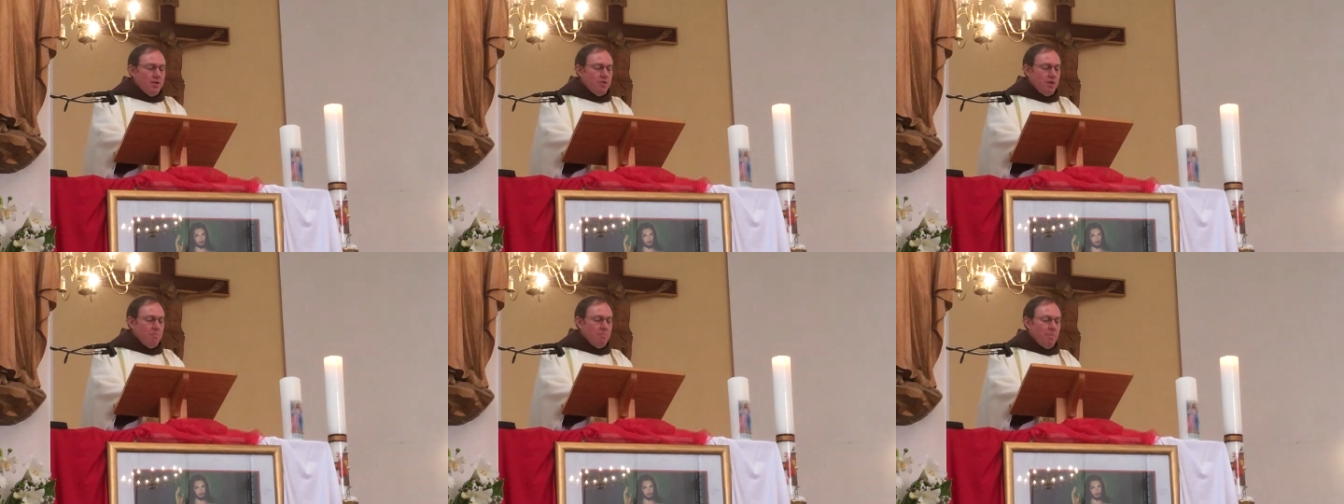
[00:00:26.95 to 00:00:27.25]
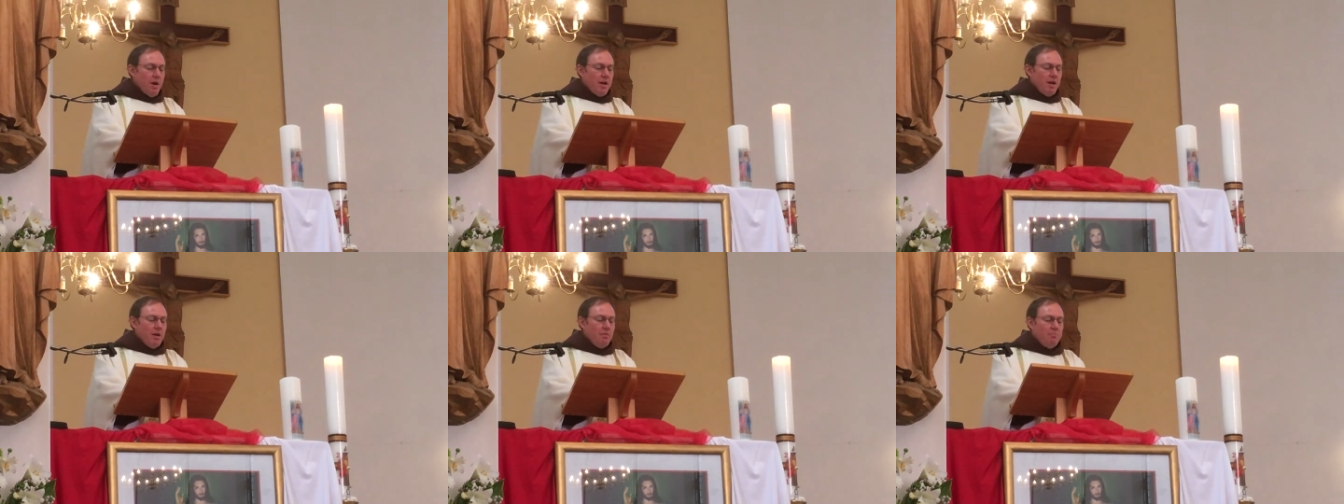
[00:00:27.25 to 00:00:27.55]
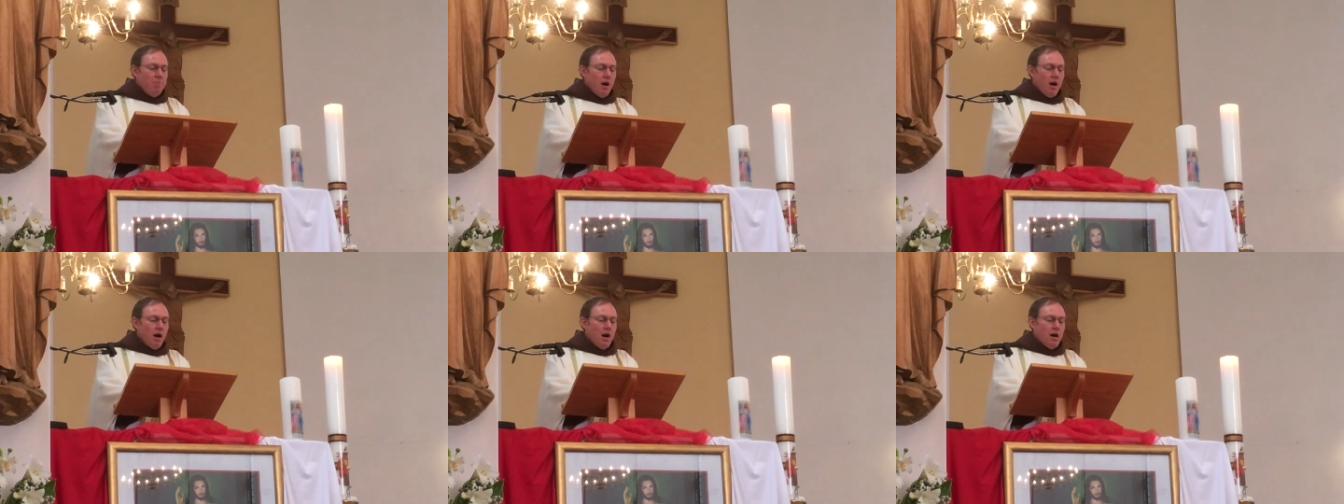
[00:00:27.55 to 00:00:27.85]
the
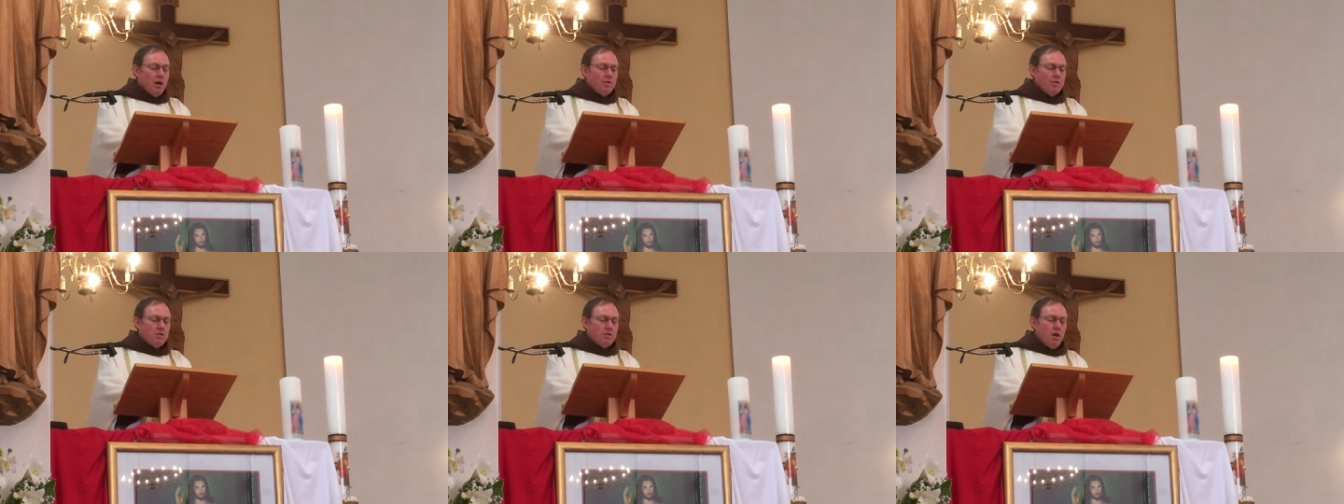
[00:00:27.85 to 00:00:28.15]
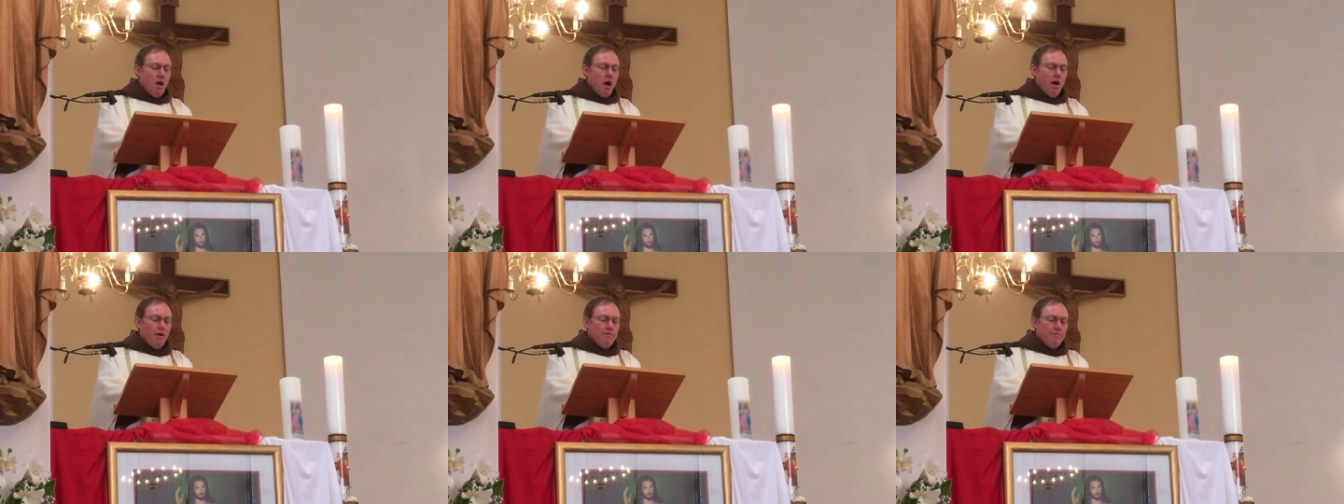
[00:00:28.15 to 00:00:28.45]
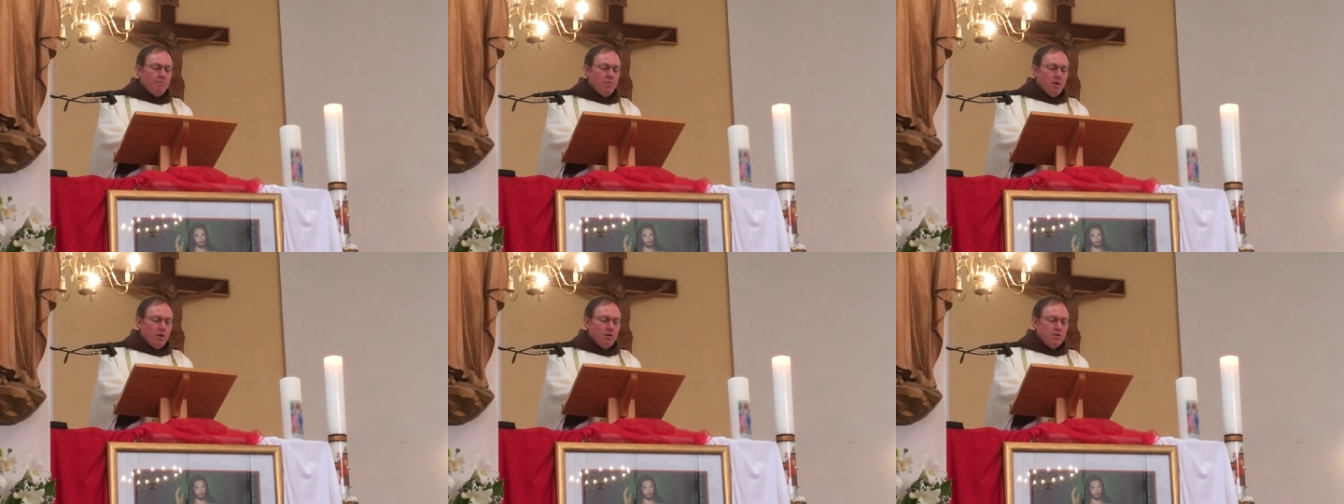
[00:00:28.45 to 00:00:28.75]
many paths
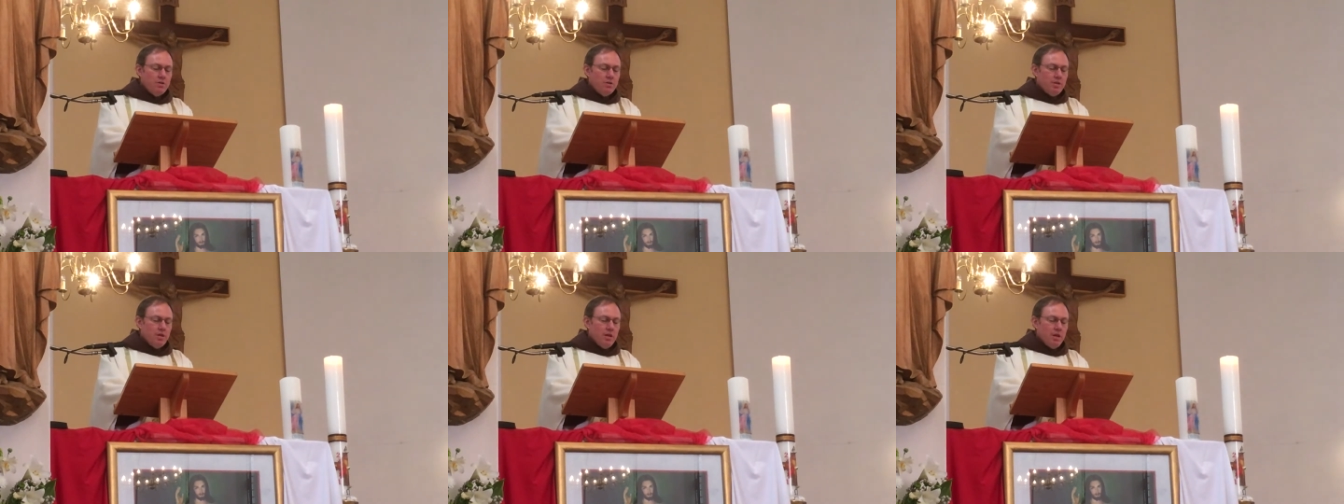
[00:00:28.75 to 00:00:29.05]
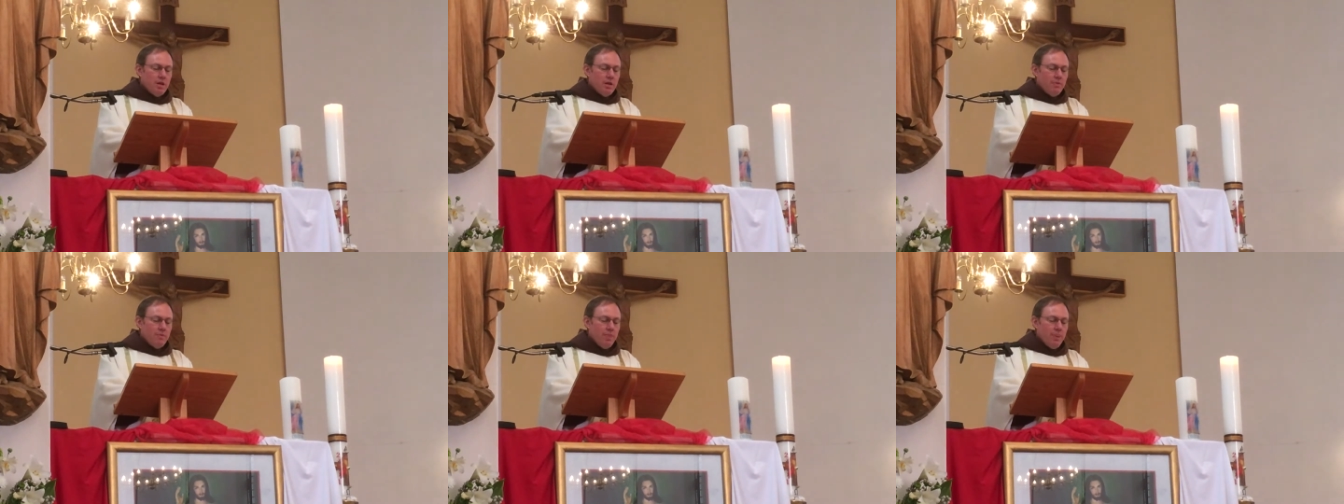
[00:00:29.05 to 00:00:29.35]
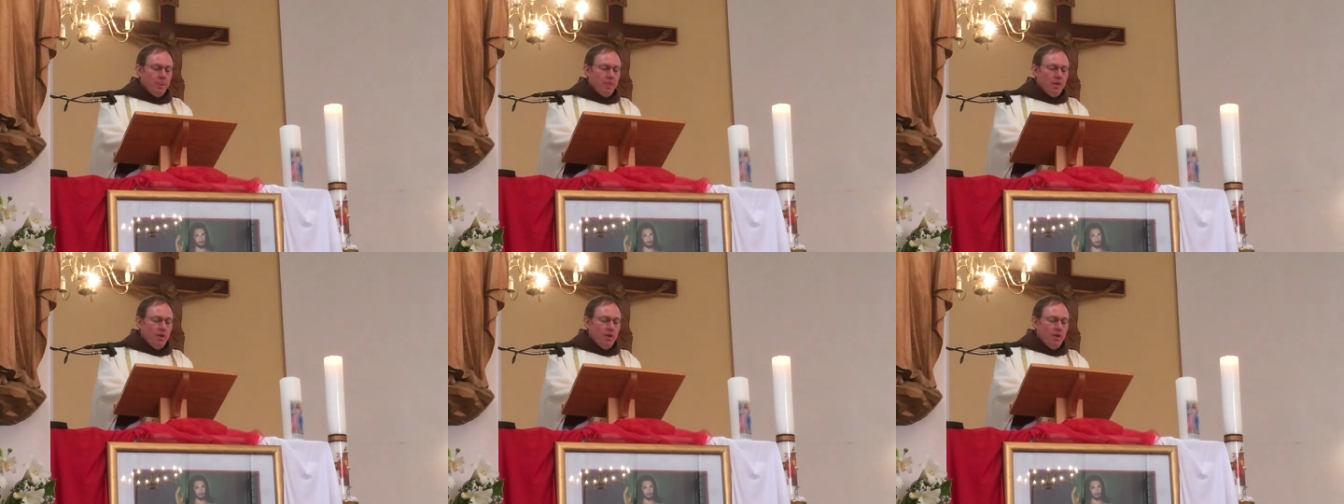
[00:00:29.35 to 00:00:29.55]
of mercy,